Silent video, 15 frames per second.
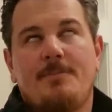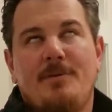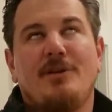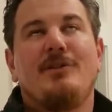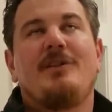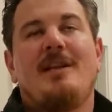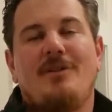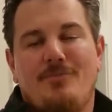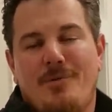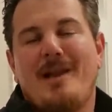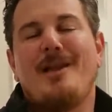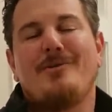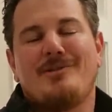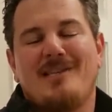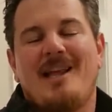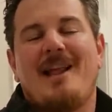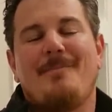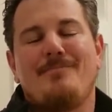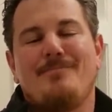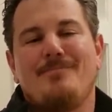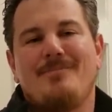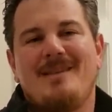build, and radio
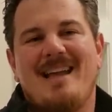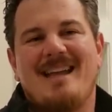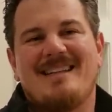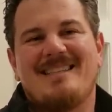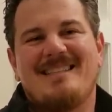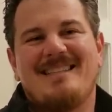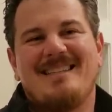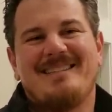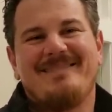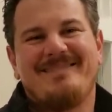setup next.